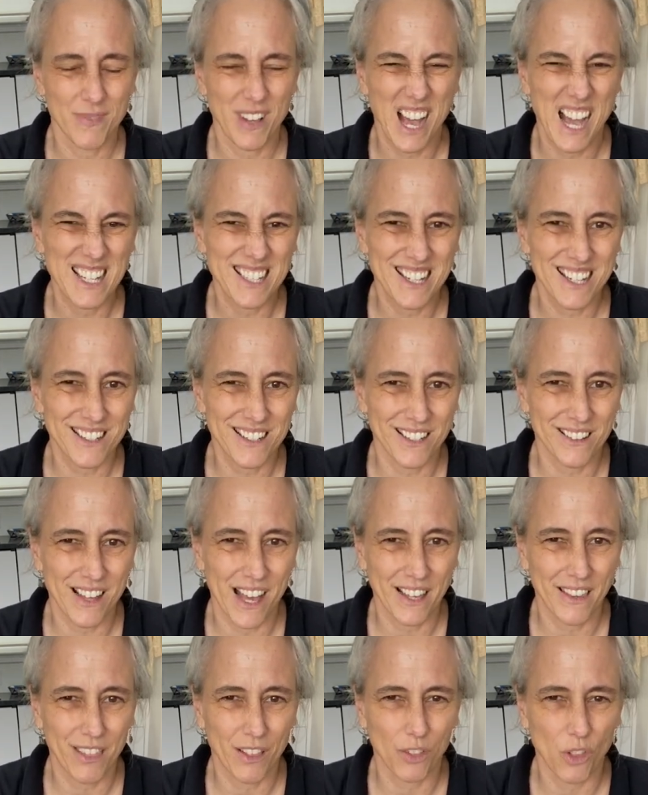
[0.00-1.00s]
I tend to
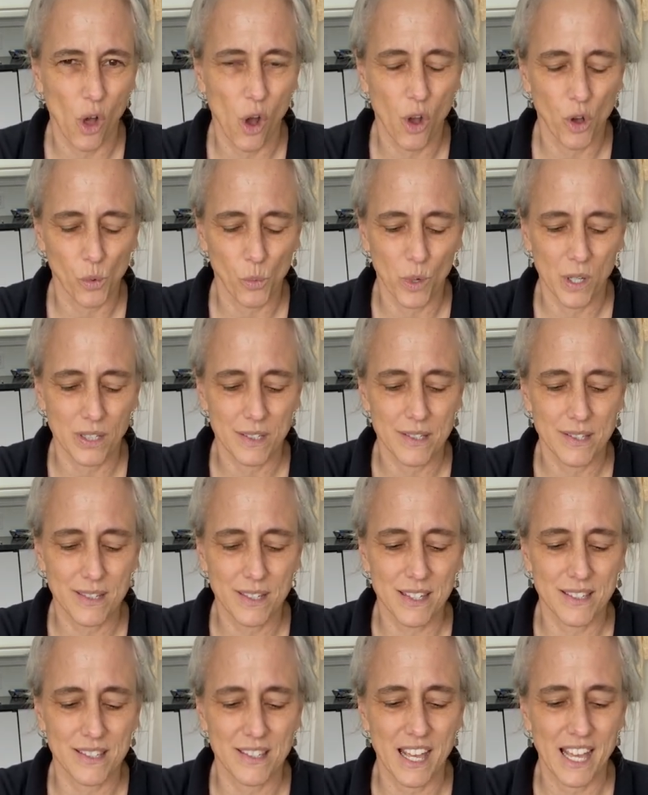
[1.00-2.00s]
like the long ones
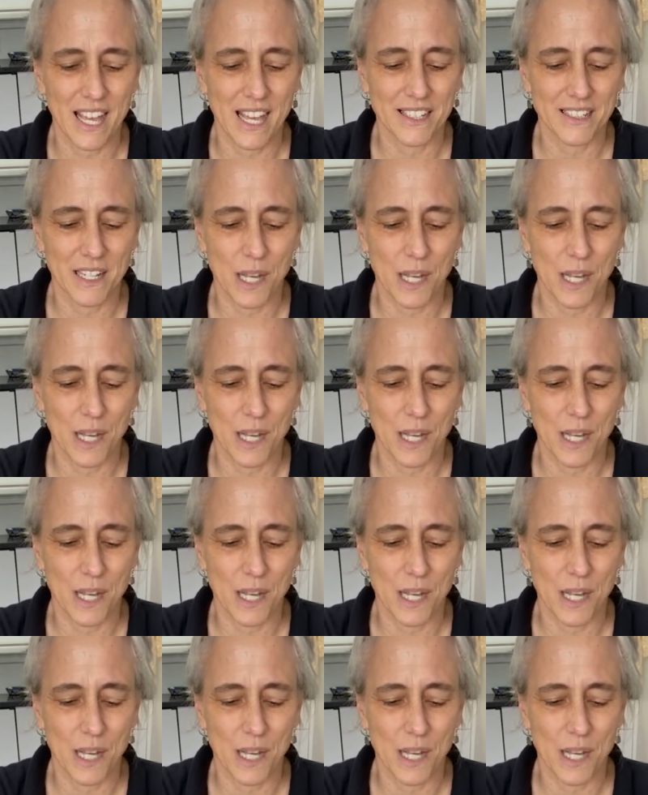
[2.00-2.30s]
because they end